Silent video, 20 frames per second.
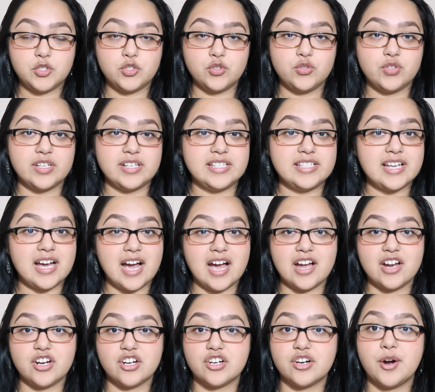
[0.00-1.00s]
to the
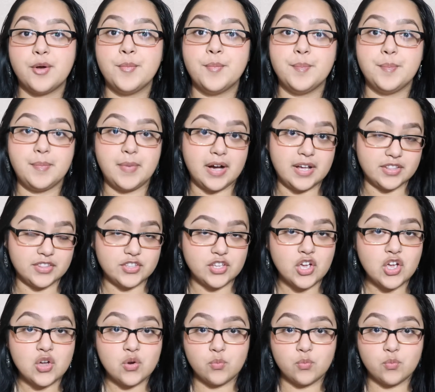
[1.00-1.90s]
entire month,